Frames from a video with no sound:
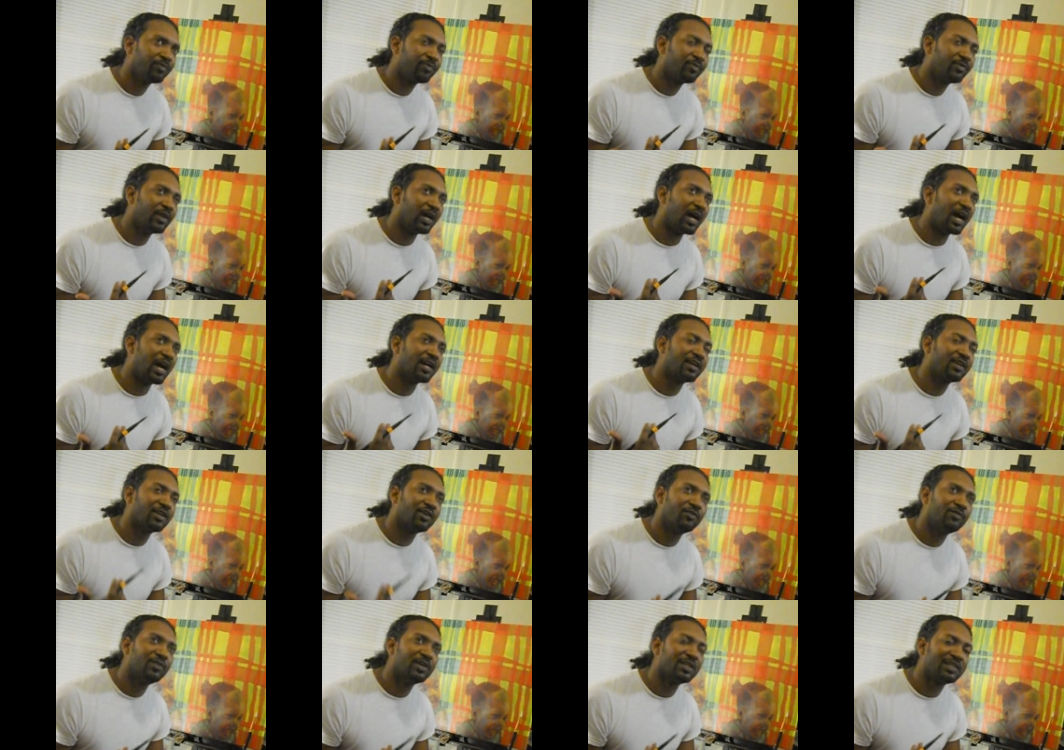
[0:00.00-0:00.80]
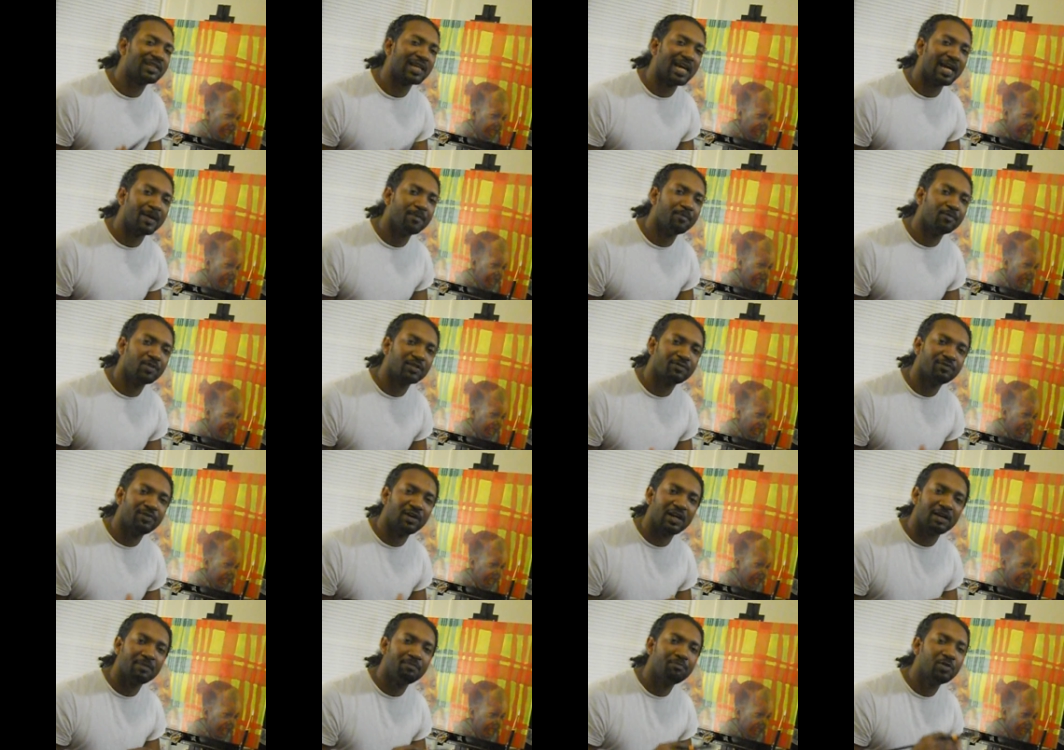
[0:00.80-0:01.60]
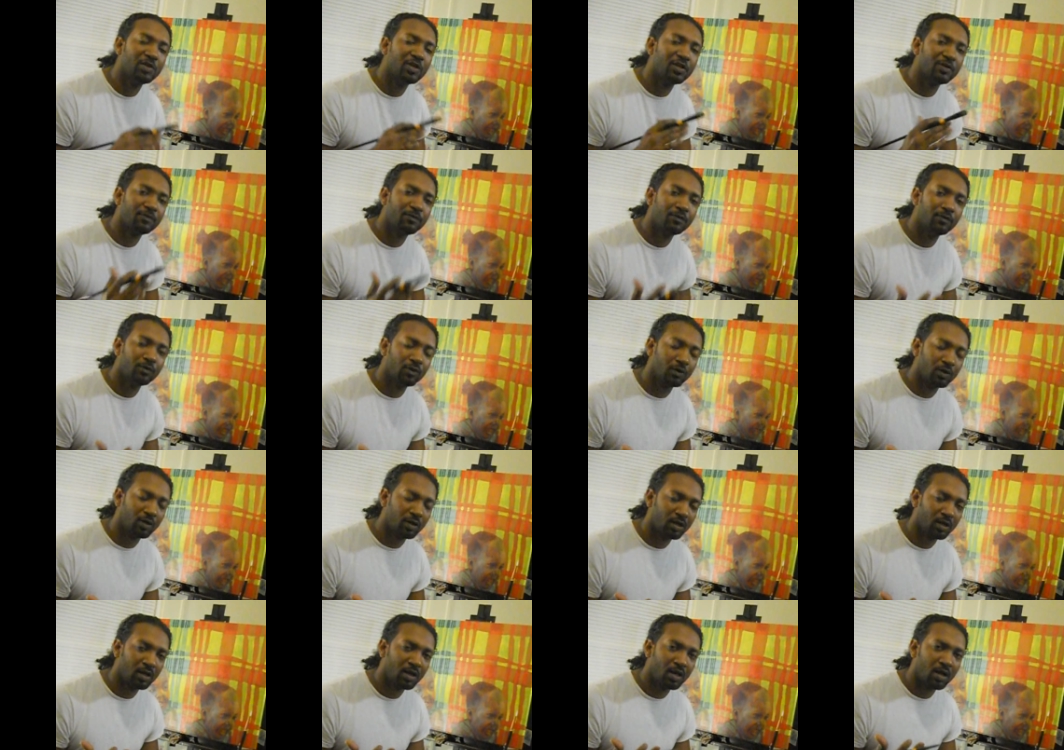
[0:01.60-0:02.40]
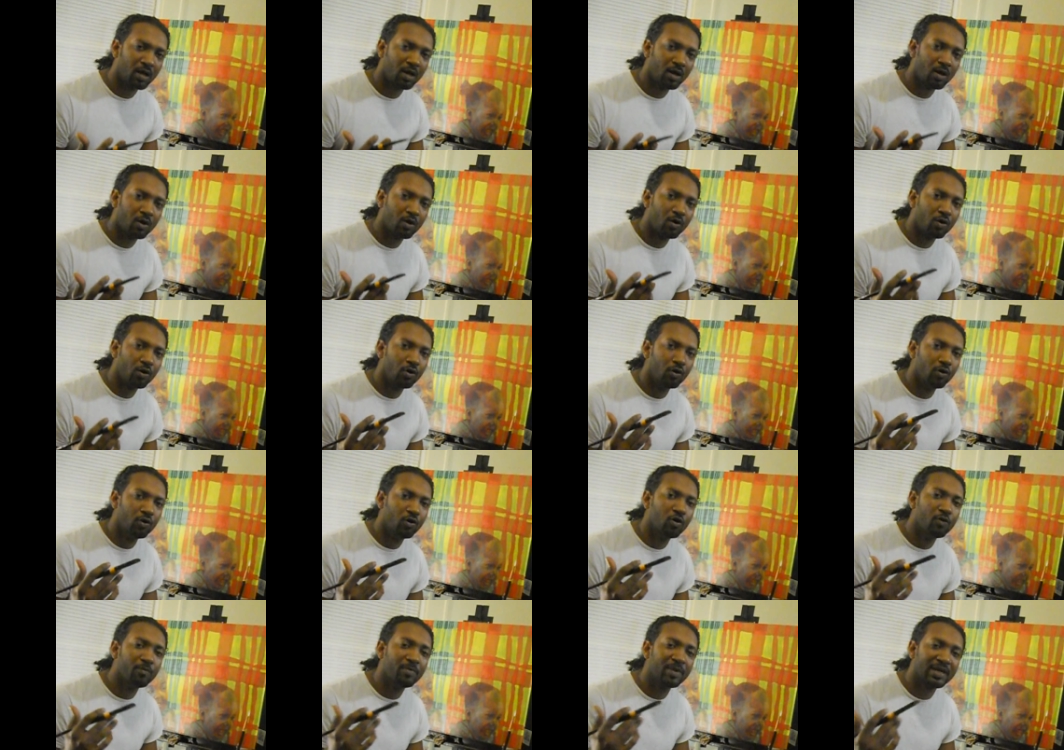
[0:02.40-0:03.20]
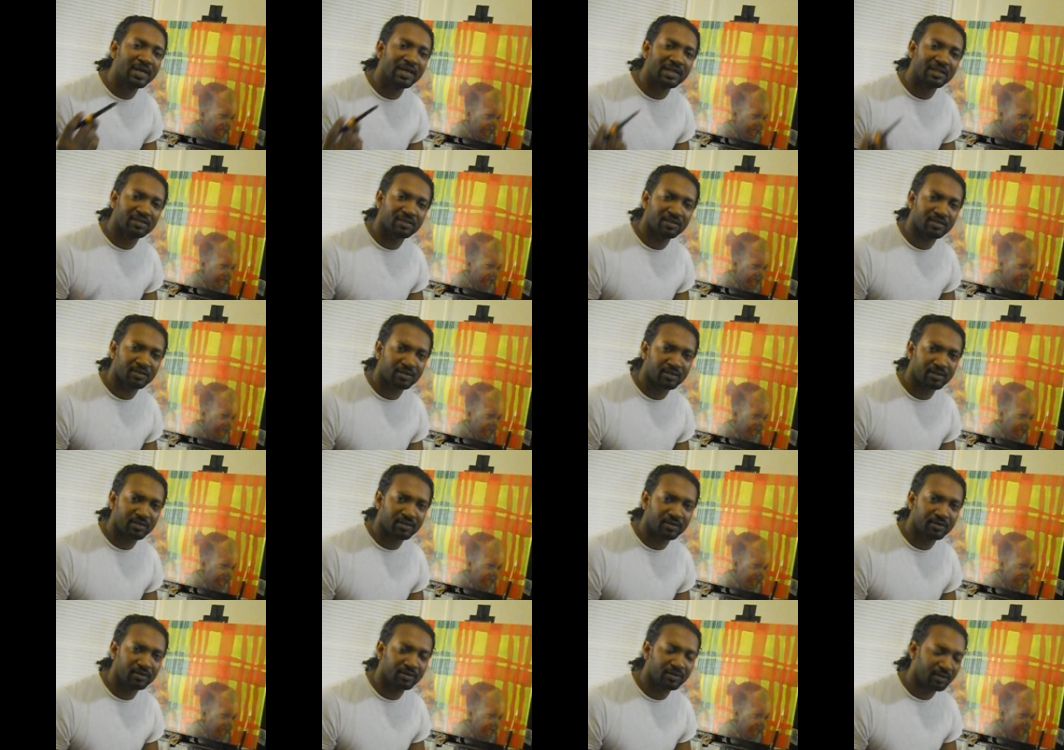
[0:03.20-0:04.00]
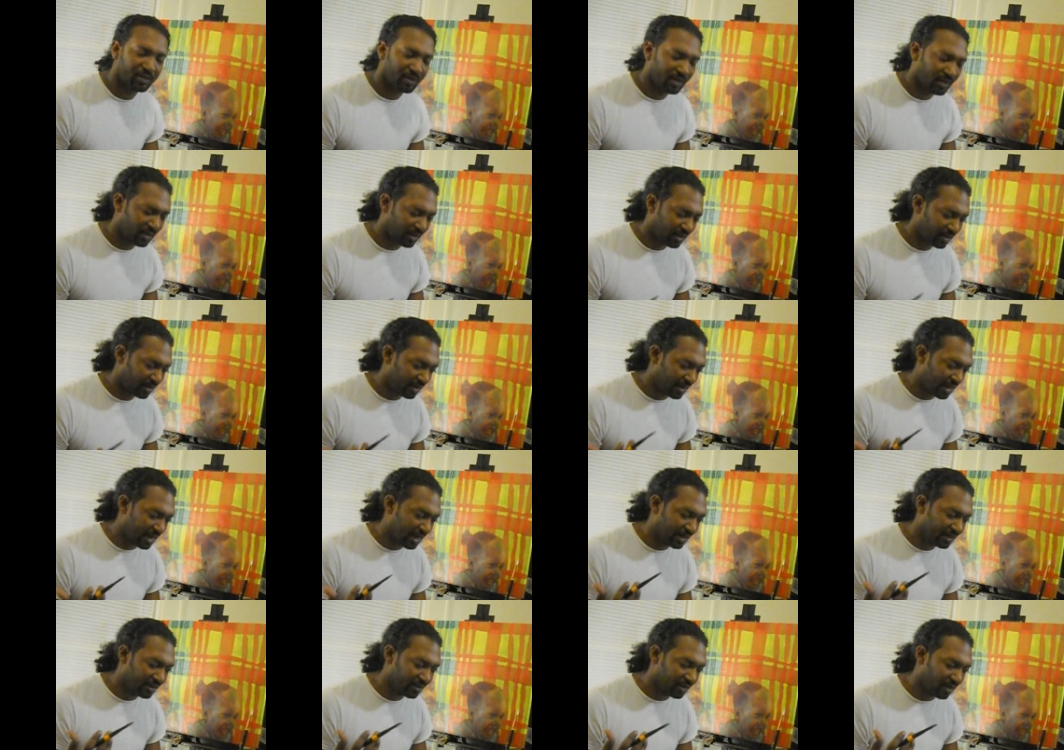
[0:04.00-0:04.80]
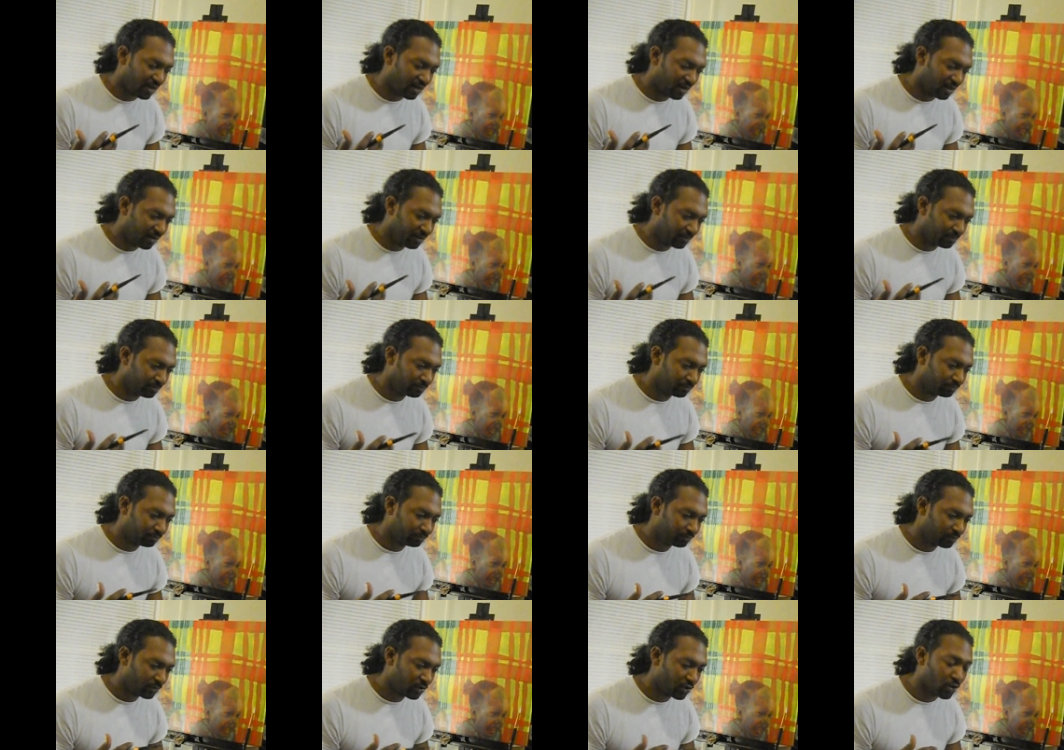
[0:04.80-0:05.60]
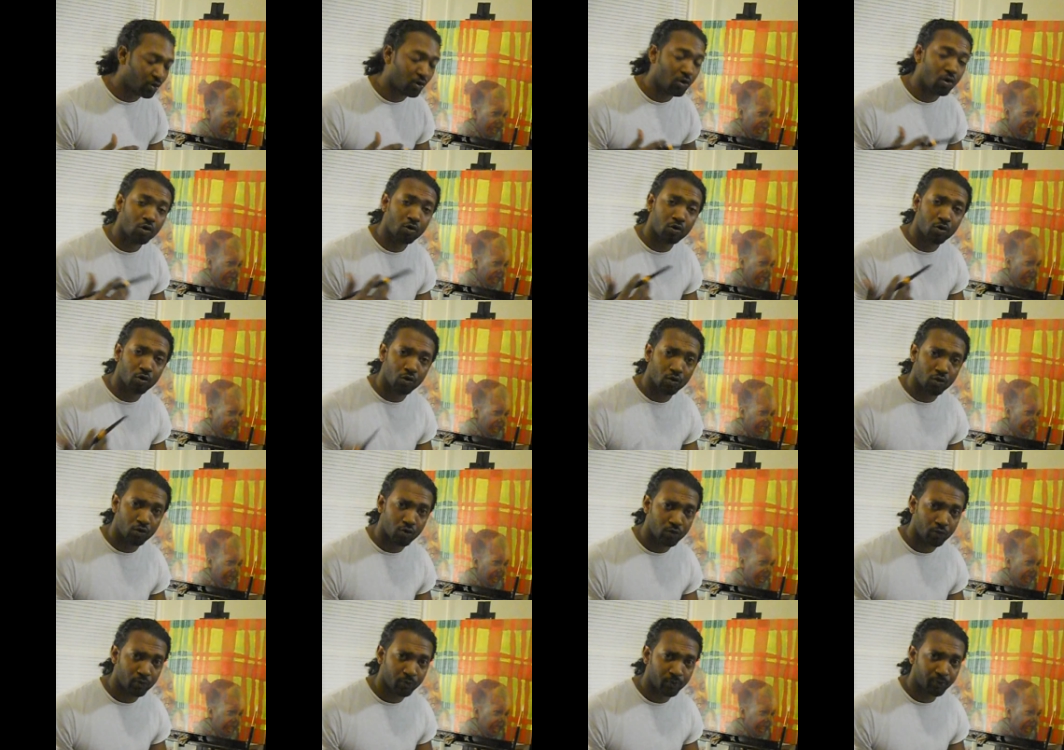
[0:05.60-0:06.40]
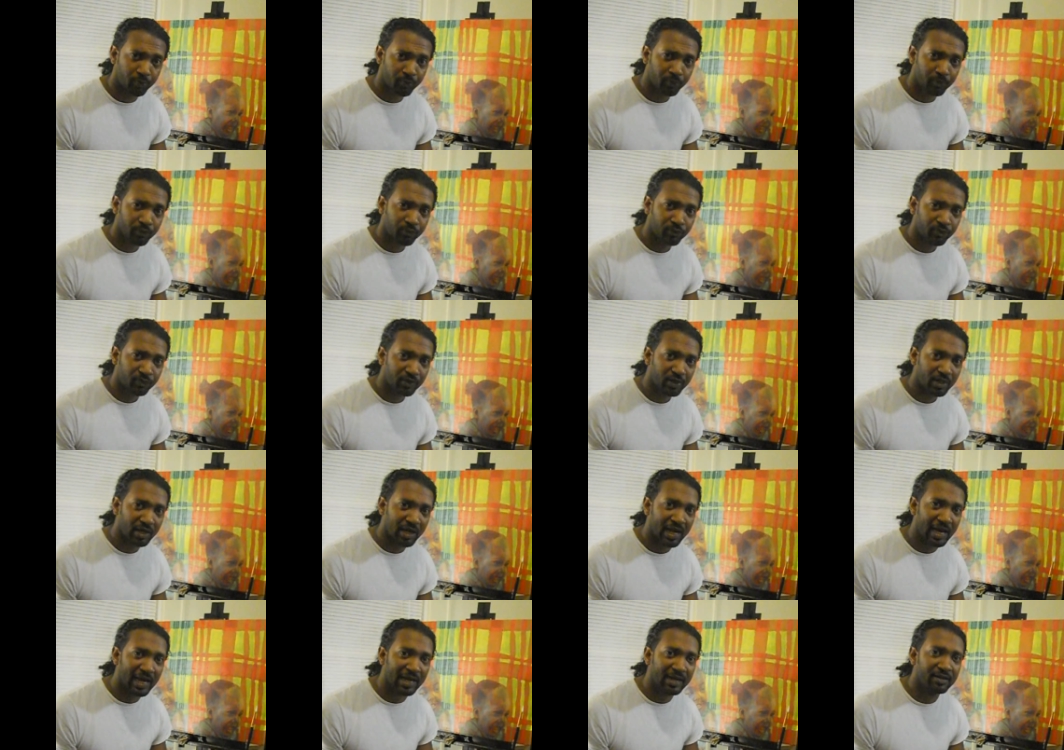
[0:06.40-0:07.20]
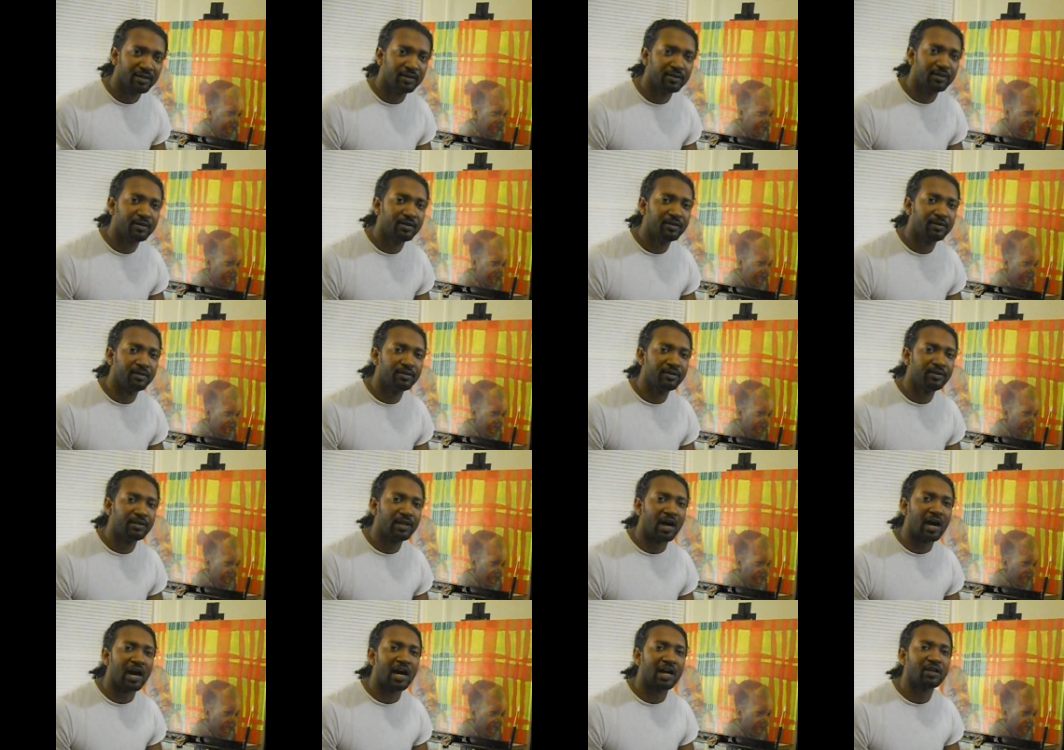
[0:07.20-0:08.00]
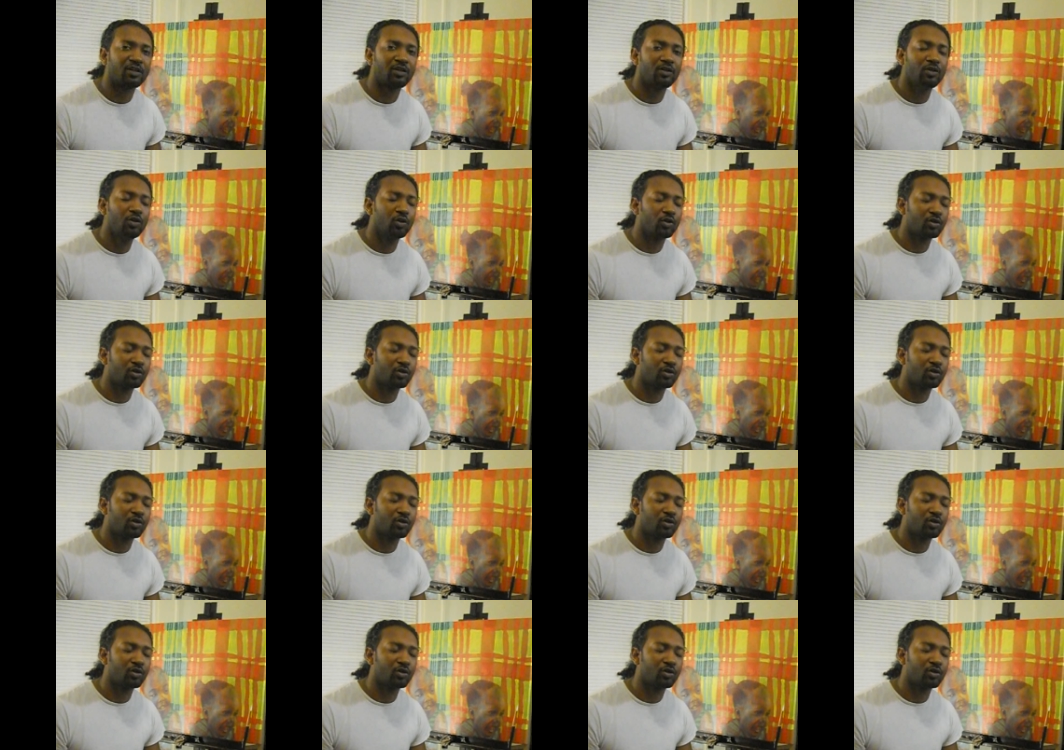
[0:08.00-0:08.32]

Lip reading: The art of the time was very beautiful, Romanesque, and Rococo, and the art